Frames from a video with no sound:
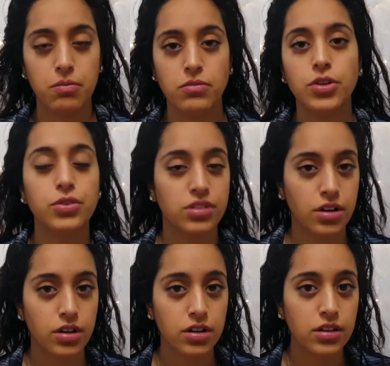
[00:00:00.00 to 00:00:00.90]
loose
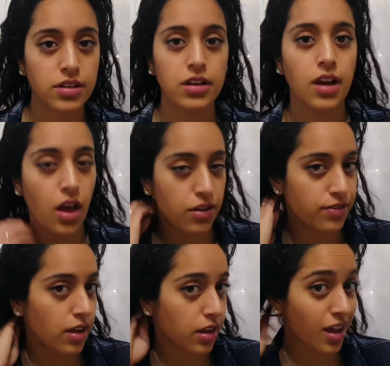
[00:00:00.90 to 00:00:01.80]
curls, and now I
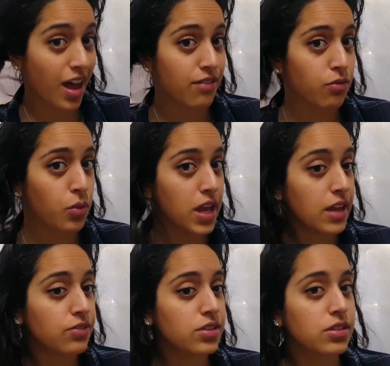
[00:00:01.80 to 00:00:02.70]
feel like I have
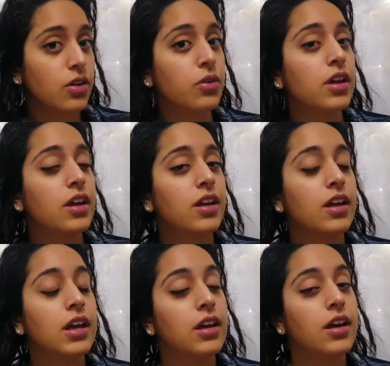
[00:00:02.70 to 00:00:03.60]
waves. So
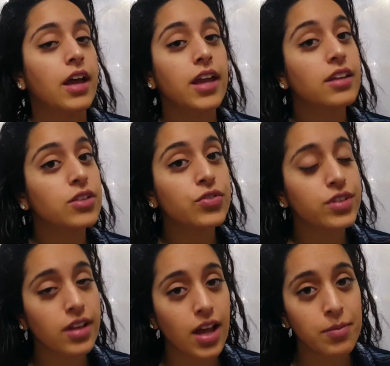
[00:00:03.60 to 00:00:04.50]
I guess over
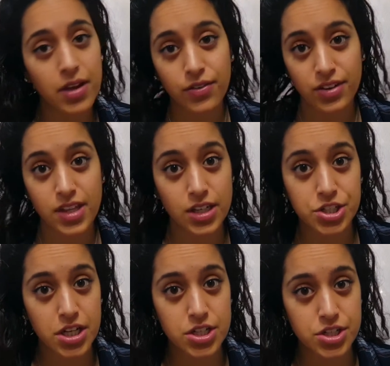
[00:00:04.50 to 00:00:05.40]
time everything
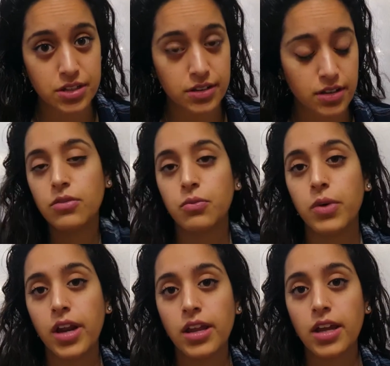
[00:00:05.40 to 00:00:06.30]
changes.
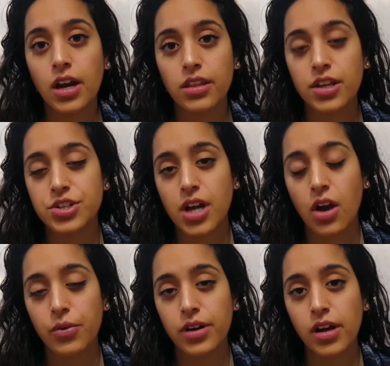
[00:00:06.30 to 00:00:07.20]
When I get out of the
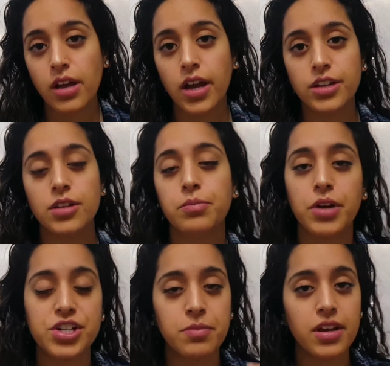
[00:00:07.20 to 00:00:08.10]
shower, I like to
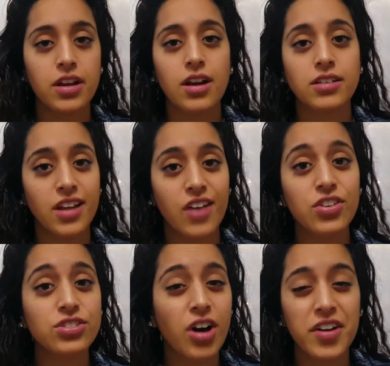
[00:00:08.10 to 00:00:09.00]
brush my hair because I have a
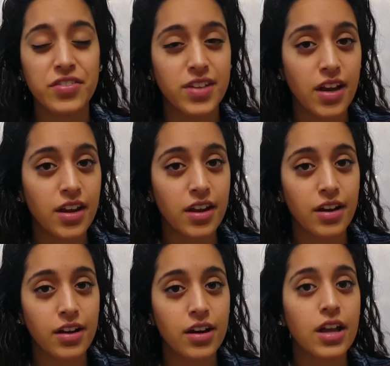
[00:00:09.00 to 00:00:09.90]
lot of dead
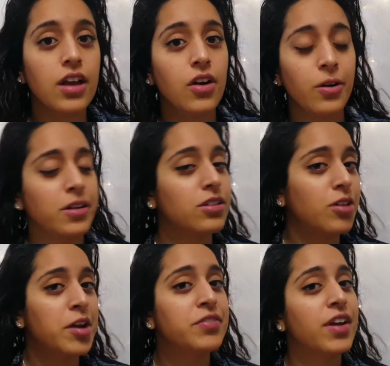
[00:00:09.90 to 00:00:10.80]
hair, or like a
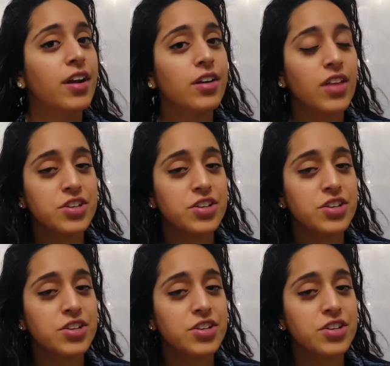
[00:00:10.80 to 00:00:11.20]
lot of hair that